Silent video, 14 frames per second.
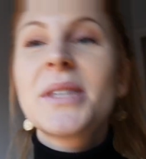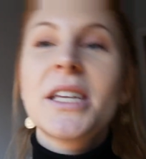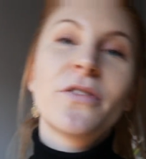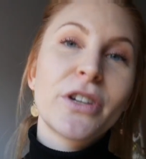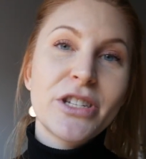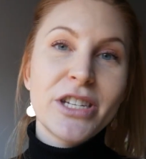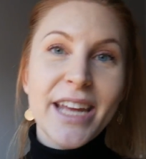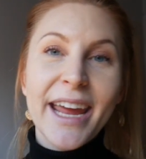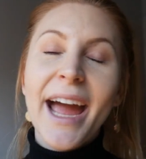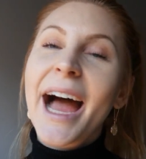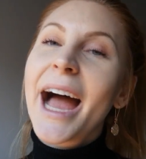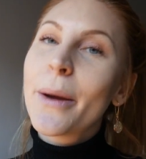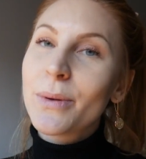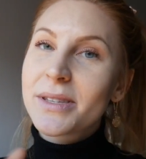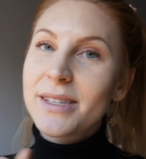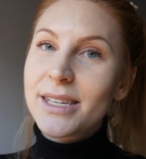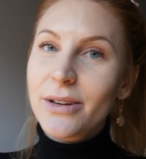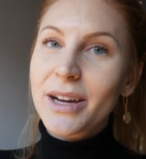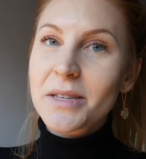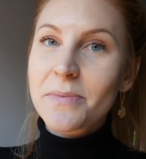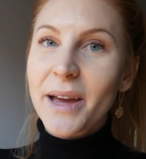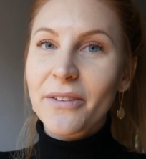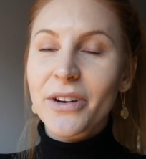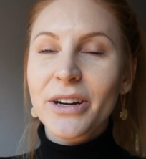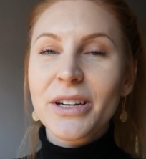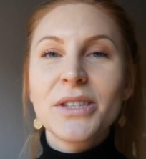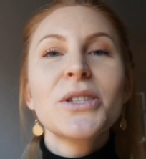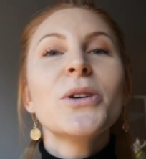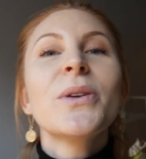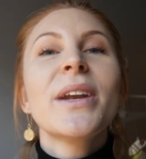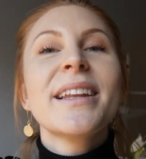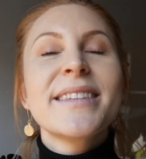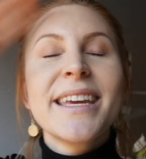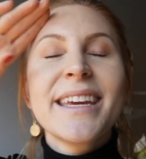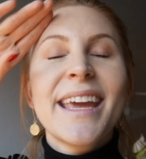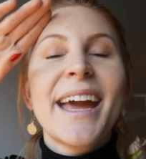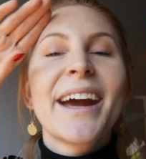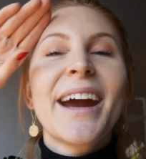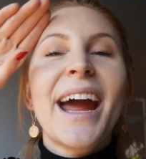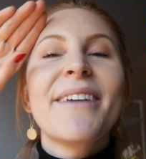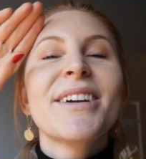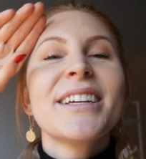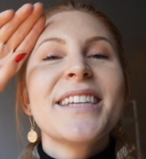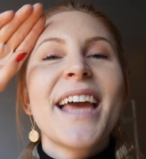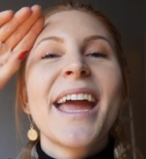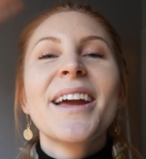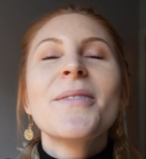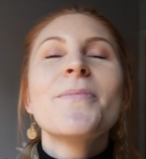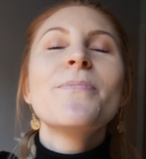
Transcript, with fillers: was it for today. I will see you guys back very soon. Take care. Have a good day.